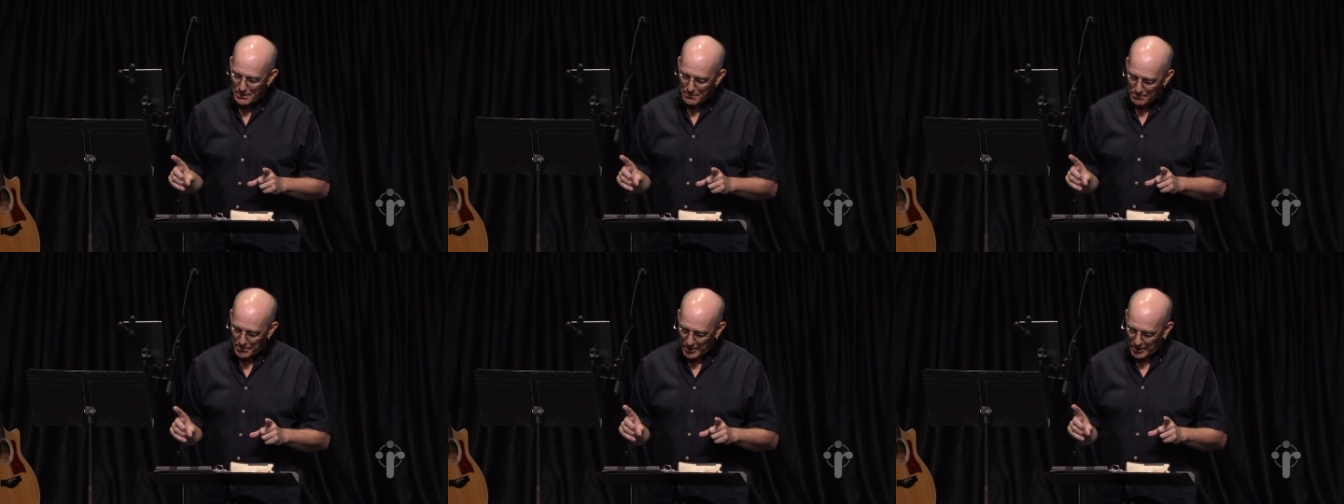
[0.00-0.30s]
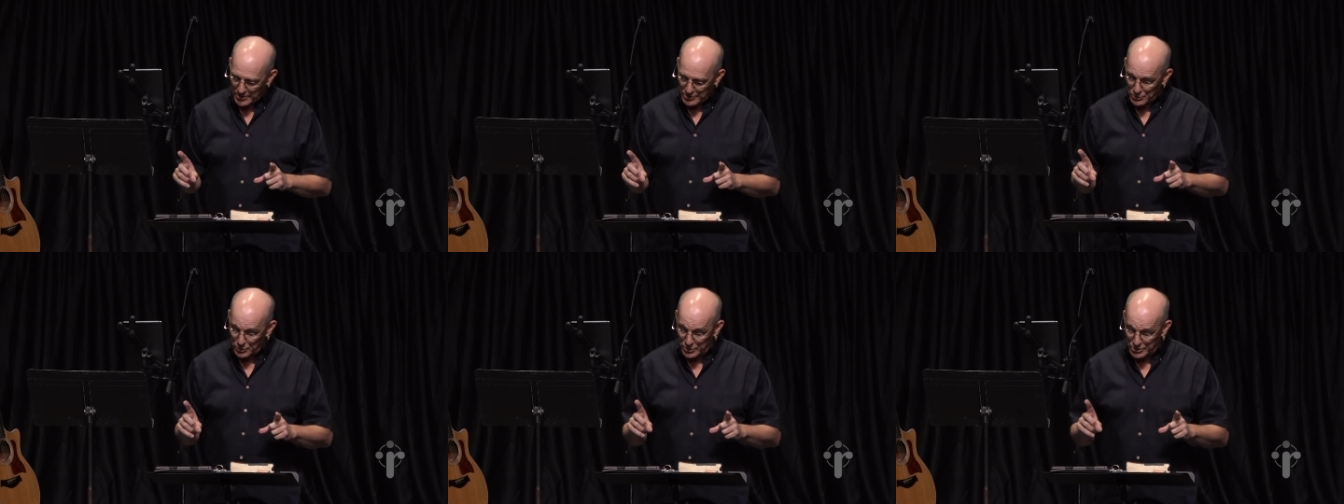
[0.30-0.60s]

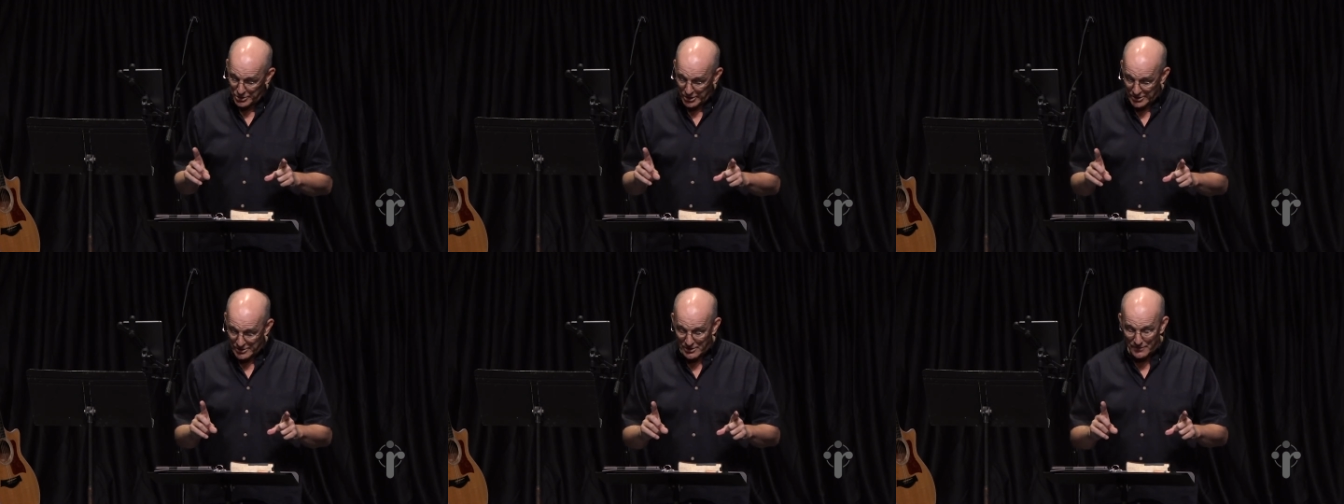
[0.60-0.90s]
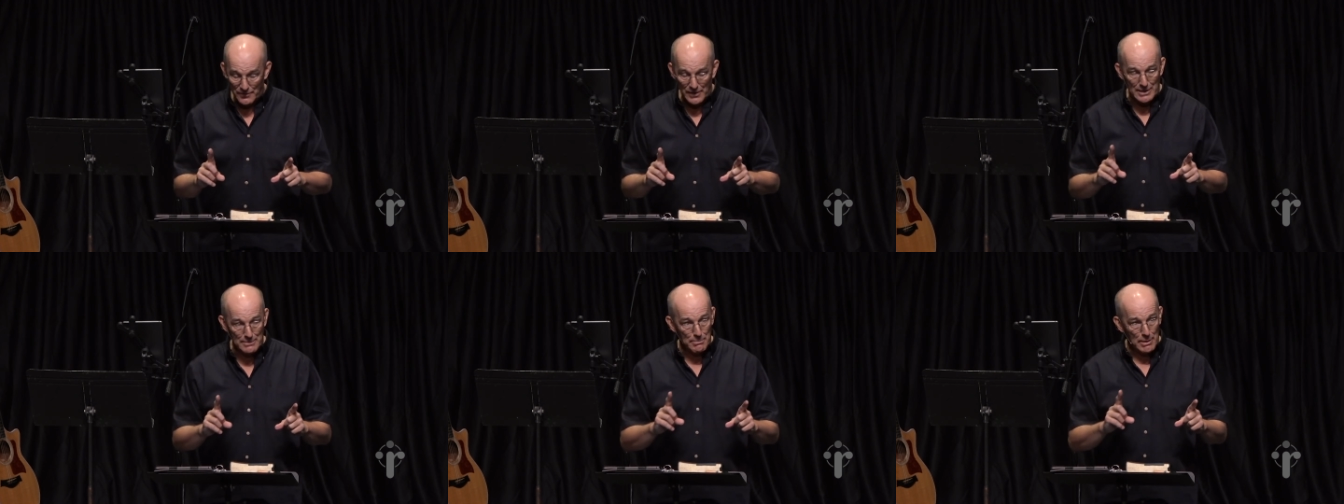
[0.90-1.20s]
because we're
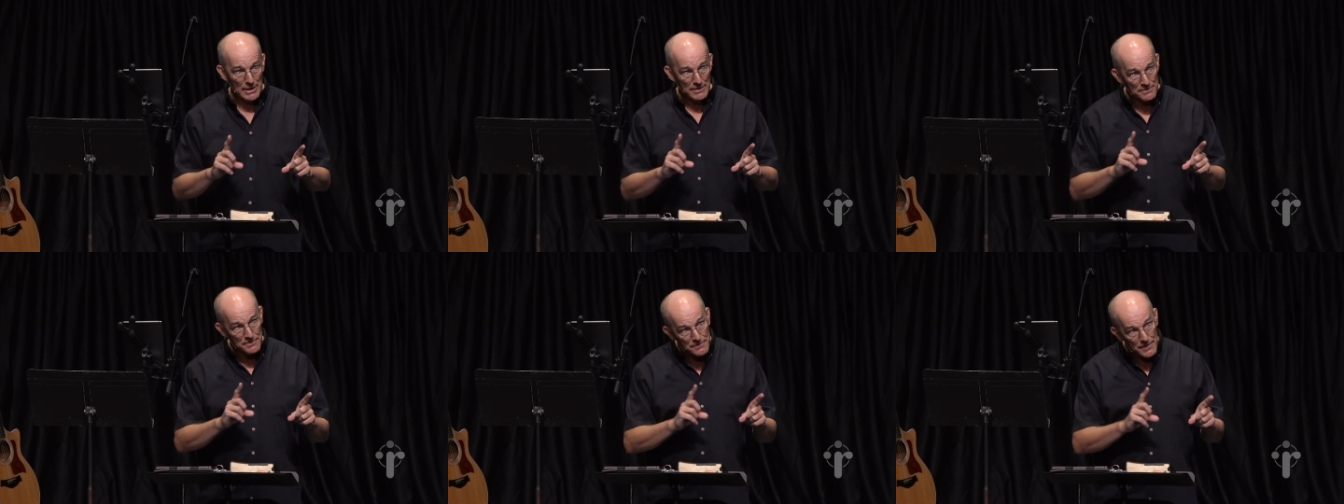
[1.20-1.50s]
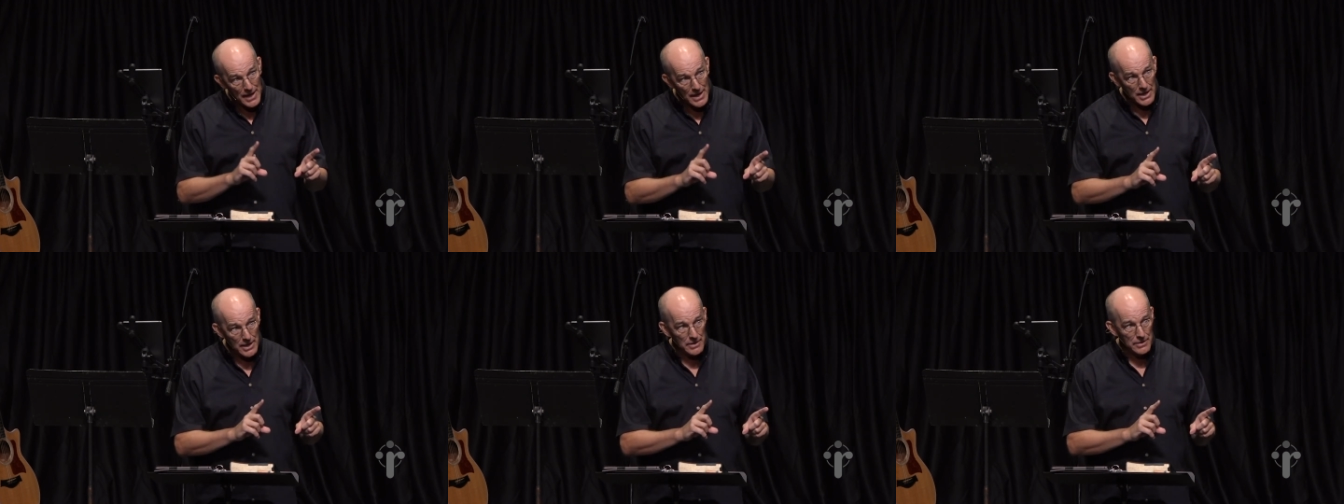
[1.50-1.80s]
justified by
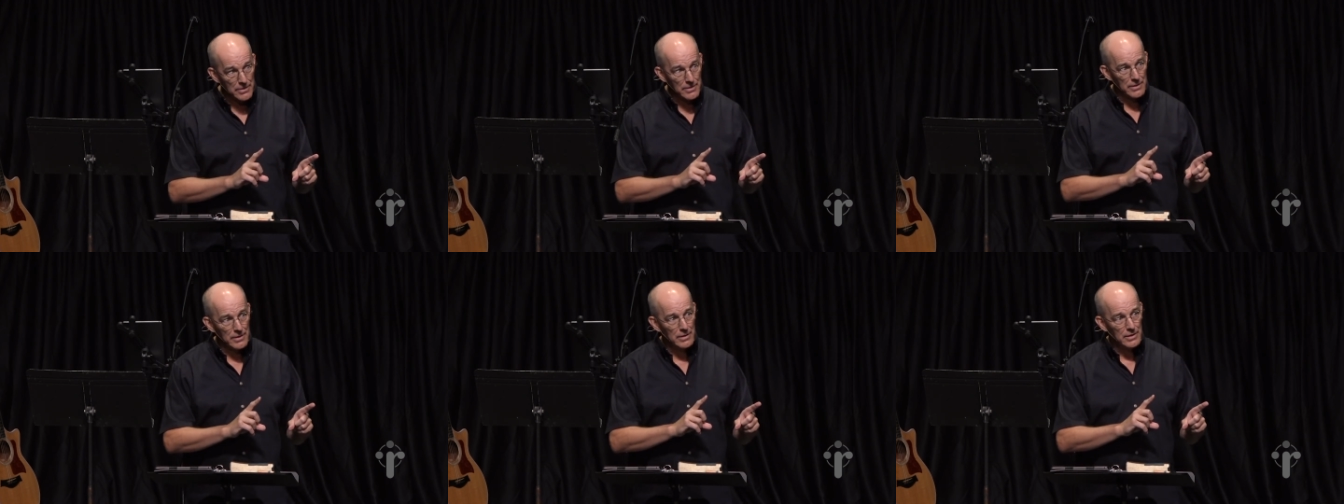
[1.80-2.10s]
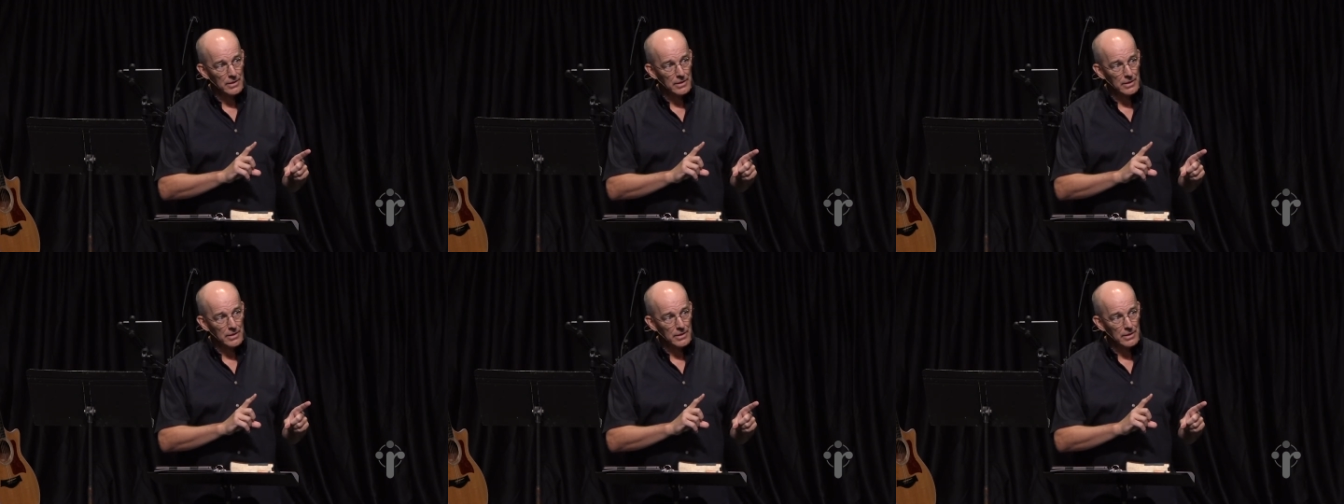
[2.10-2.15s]
faith,